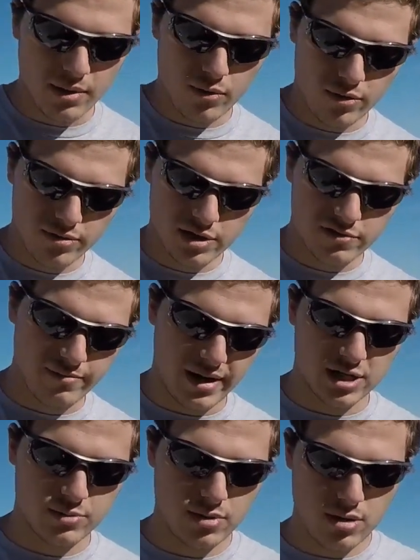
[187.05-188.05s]
Ordered this from
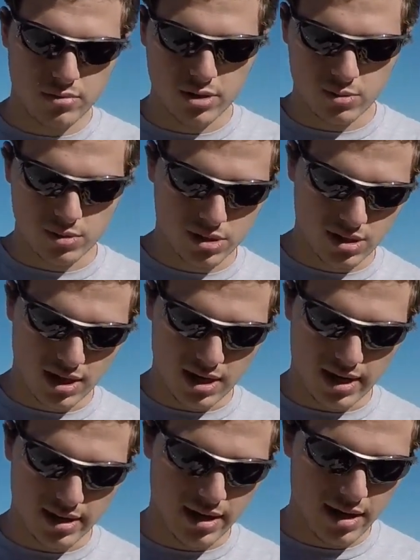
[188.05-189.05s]
Bass Pro. This was
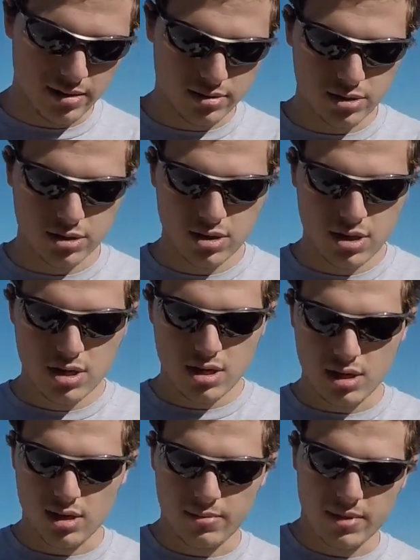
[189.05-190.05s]
$99.
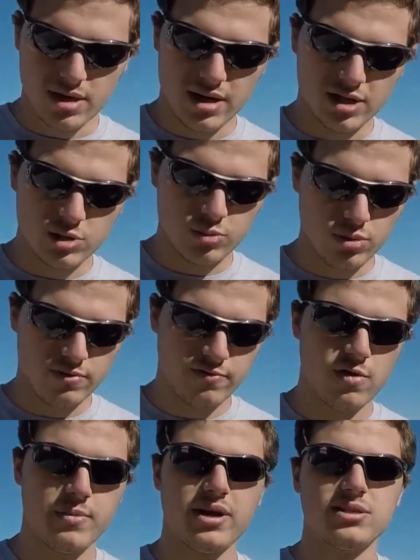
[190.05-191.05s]
They did not spool it
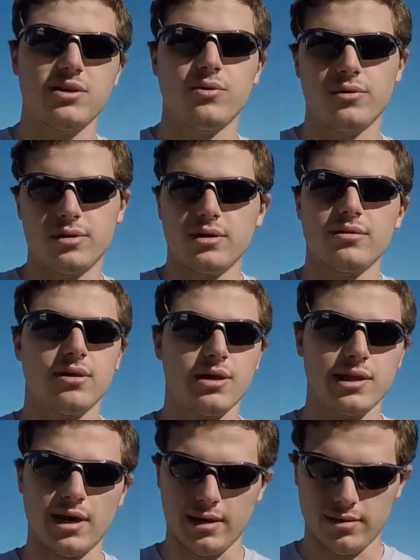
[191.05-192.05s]
for me because I ordered it
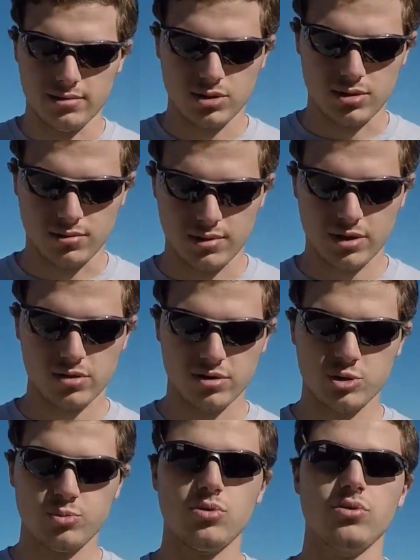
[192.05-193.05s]
online. So they can only
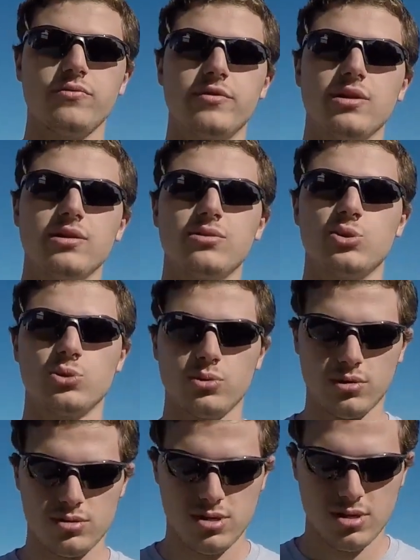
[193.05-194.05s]
spool the reel in the
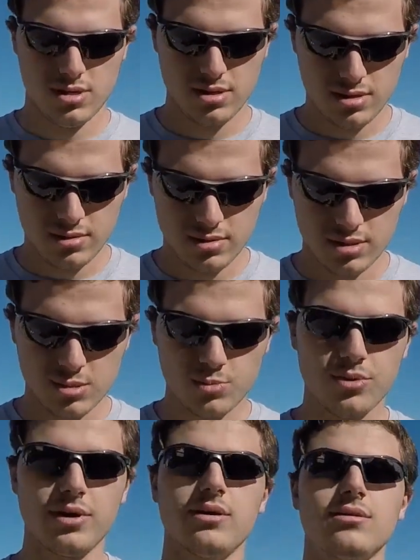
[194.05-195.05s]
store.
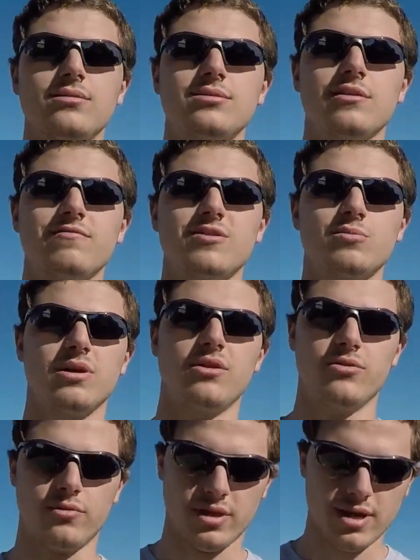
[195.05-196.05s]
Pretty
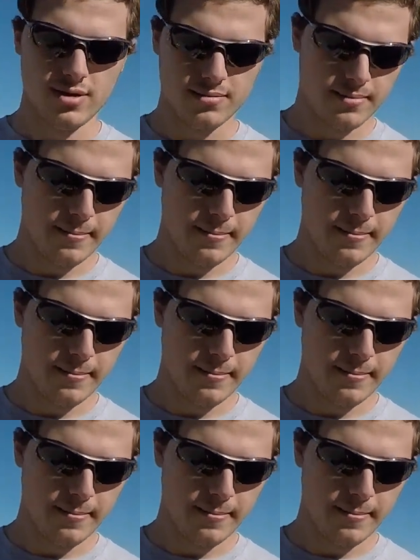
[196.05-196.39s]
self-explanatory there.